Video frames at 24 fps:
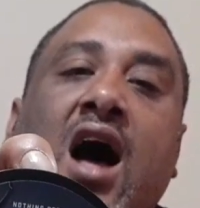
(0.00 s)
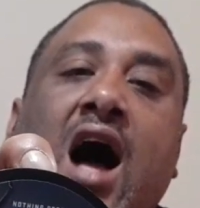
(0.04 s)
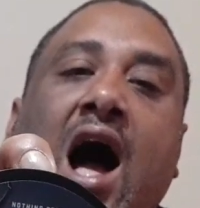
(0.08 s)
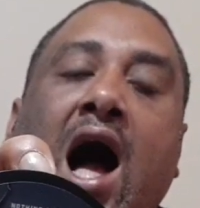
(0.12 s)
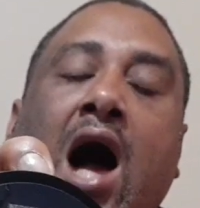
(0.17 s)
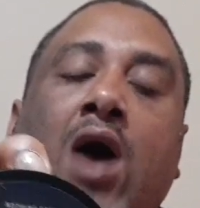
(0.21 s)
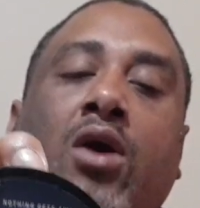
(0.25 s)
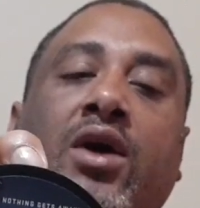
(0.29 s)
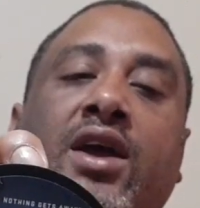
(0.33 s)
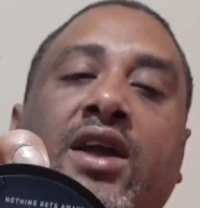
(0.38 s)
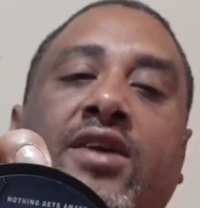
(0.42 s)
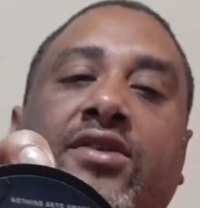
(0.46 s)

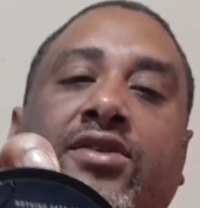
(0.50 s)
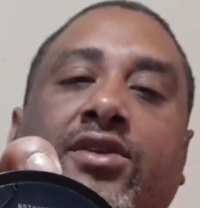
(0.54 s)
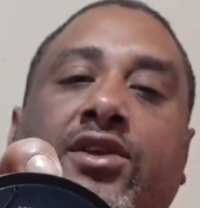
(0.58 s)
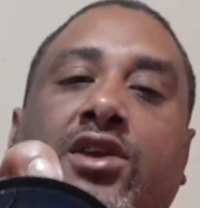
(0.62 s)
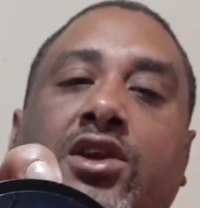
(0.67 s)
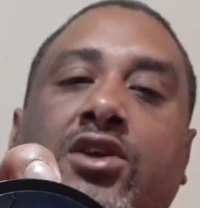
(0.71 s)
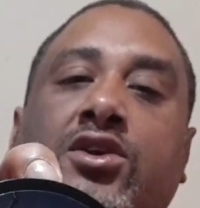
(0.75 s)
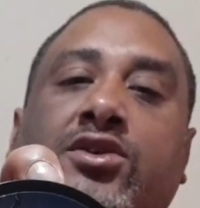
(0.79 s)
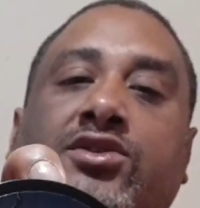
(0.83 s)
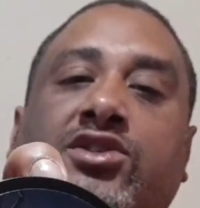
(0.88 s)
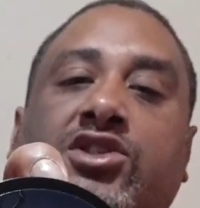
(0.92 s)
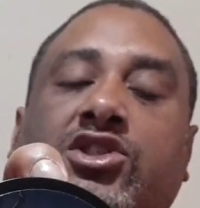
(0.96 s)
I'll either
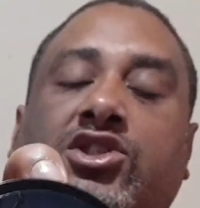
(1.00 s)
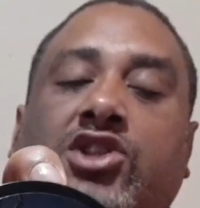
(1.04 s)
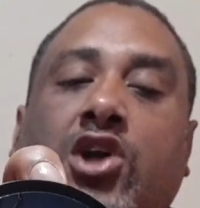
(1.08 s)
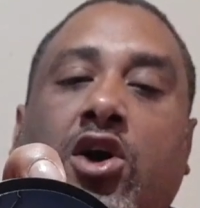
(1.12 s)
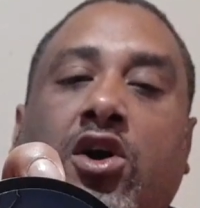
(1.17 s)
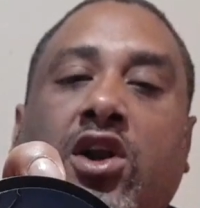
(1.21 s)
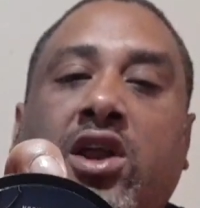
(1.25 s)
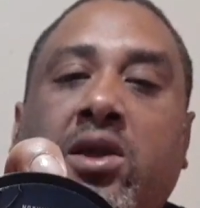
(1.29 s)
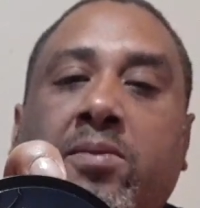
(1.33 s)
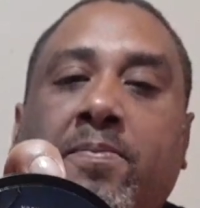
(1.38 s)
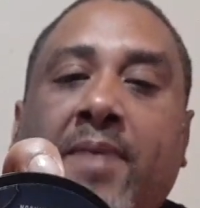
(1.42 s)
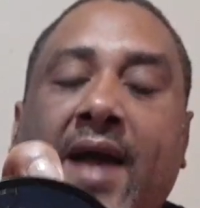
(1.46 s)
use
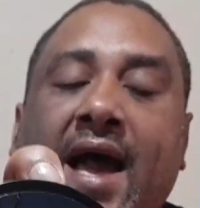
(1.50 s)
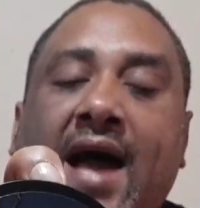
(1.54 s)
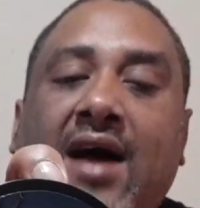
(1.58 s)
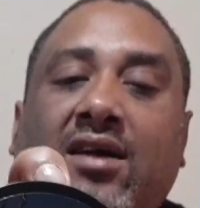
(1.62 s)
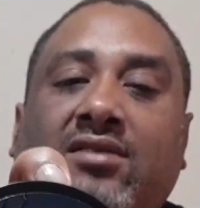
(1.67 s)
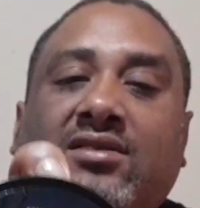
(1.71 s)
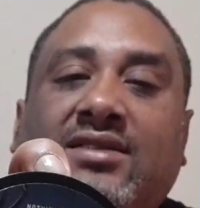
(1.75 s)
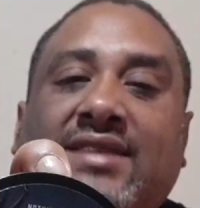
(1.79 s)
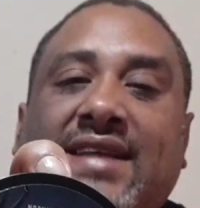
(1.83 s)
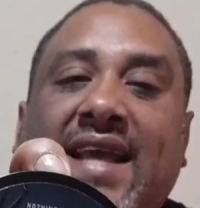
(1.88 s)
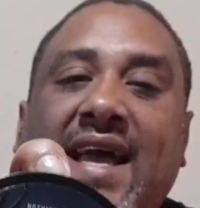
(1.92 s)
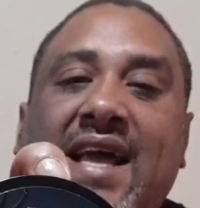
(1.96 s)

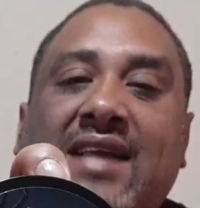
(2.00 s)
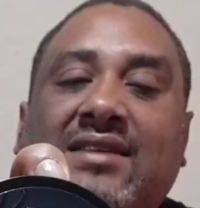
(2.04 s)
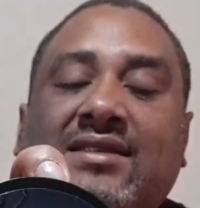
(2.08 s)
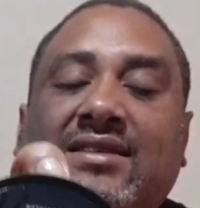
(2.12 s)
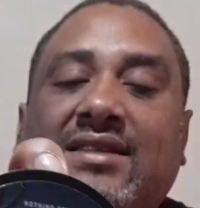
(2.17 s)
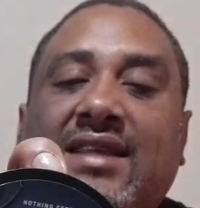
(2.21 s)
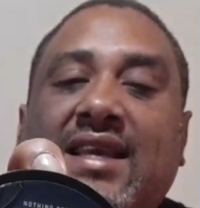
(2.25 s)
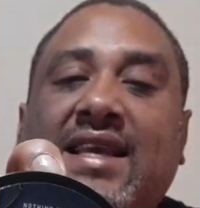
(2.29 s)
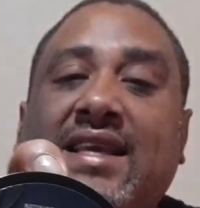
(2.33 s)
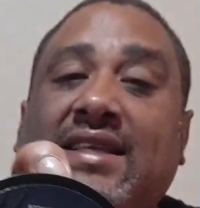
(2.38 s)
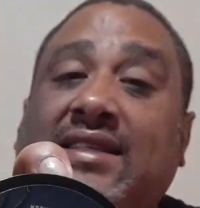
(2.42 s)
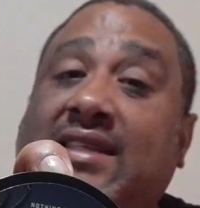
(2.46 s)
30-pound
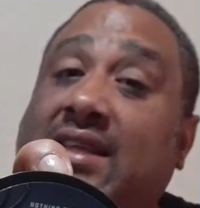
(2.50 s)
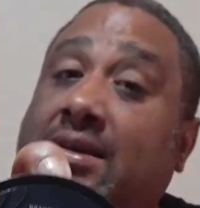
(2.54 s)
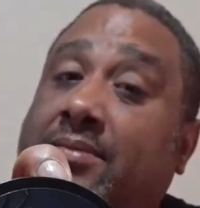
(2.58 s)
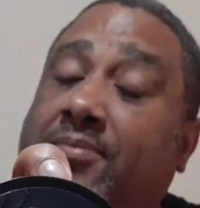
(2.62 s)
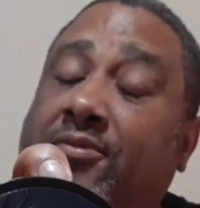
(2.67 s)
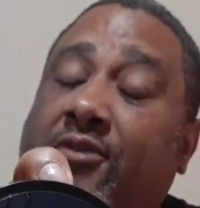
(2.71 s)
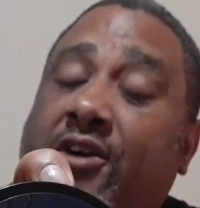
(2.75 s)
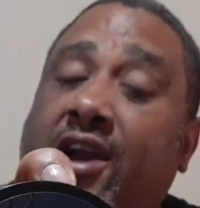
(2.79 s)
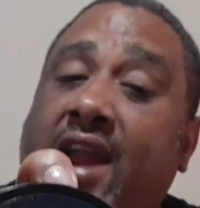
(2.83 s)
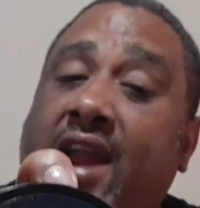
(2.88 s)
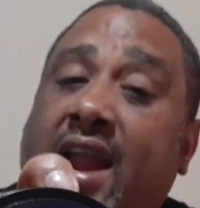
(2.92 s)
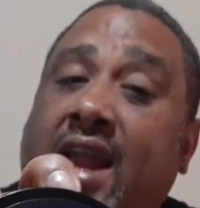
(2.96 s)
test Easy
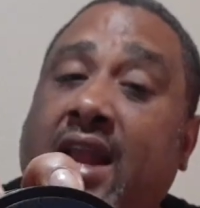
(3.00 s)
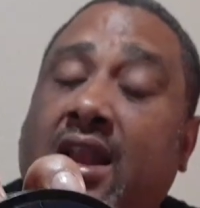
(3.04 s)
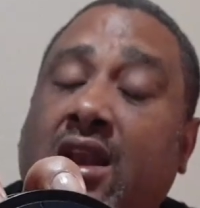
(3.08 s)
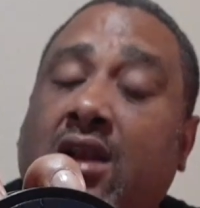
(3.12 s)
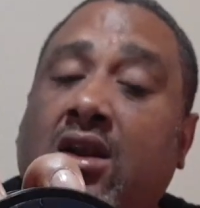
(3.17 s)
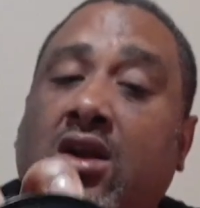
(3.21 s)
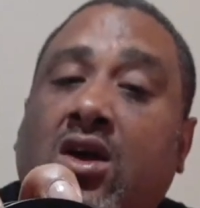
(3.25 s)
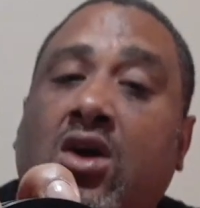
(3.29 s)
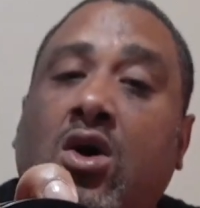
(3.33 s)
Braid